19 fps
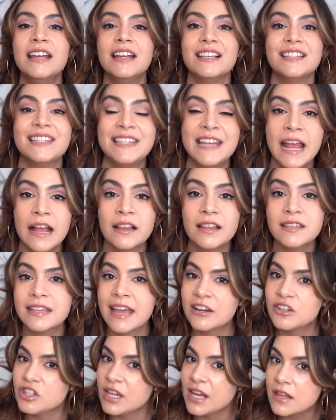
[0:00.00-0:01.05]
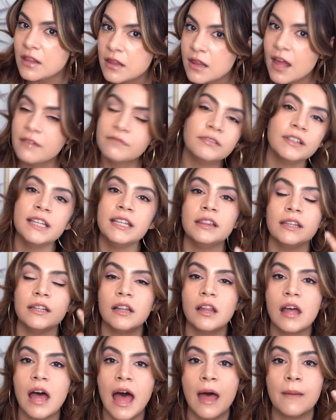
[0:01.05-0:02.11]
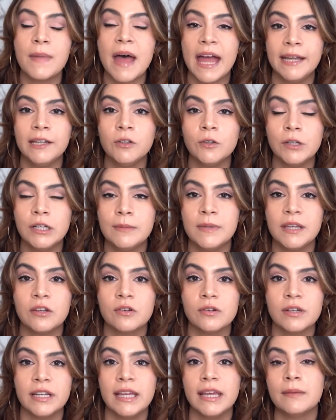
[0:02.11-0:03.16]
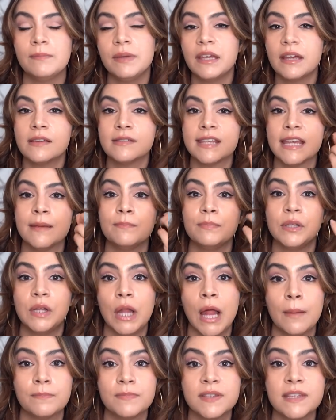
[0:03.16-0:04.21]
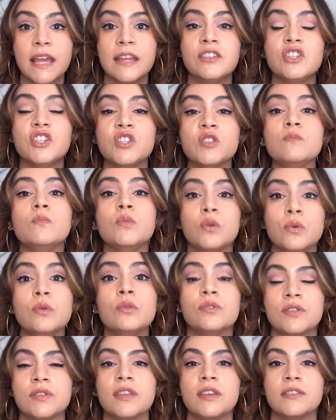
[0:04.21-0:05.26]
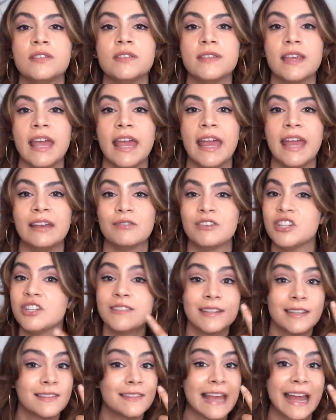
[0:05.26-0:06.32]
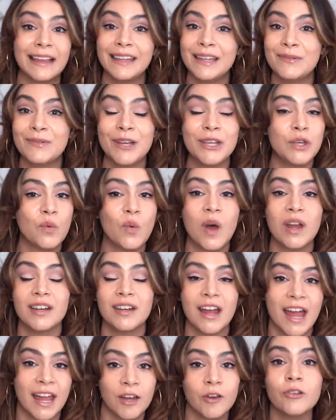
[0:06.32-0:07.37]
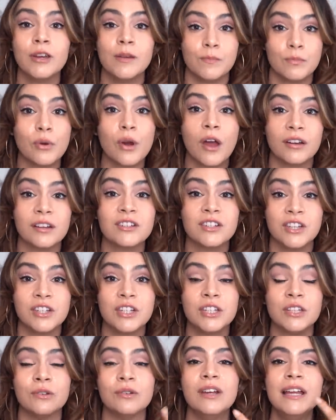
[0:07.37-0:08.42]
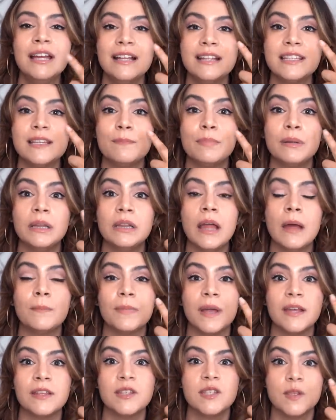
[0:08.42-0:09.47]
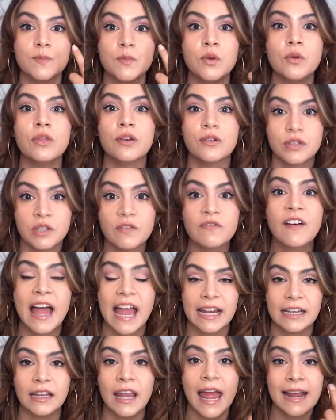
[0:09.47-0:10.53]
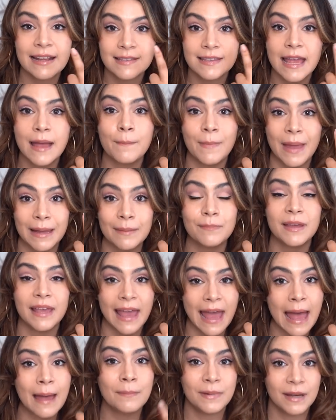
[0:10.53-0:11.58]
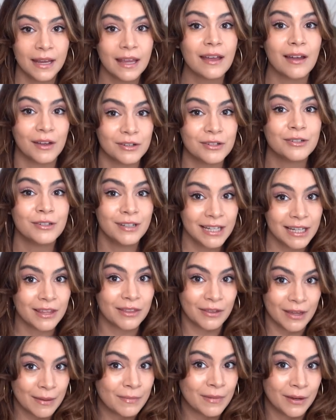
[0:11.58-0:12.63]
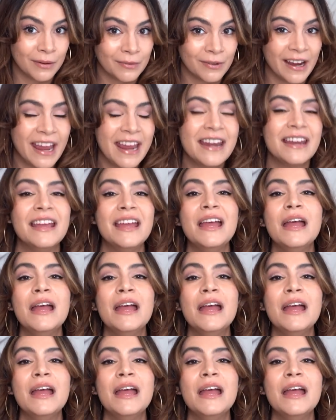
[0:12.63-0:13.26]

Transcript: Snail is actually a lovely little um, eye cream ingredient because it plumps and smooths the skin, which is exactly what you want an eye cream product to do, to plump and smooth those fine lines that might be happening underneath. Am I right?